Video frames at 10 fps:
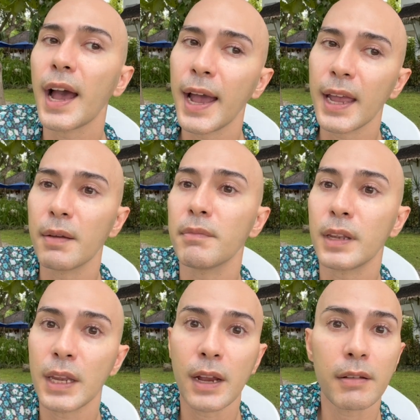I
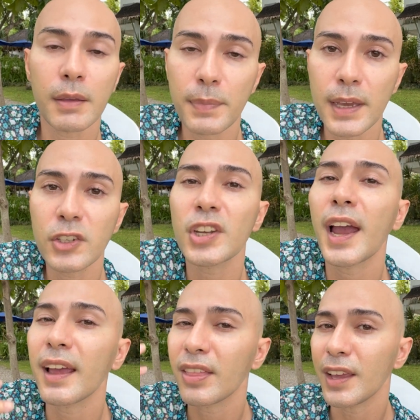am near the beach
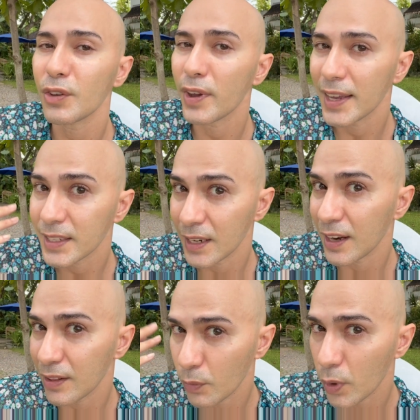I think you guys can
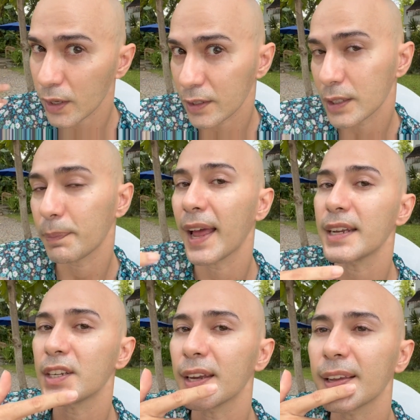hear the water
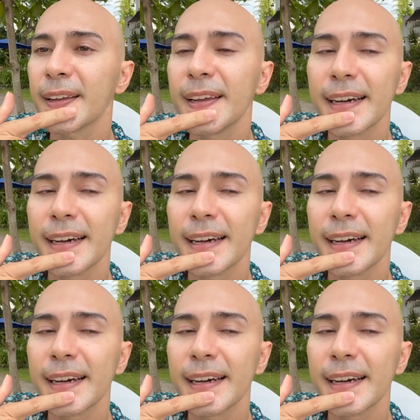splashing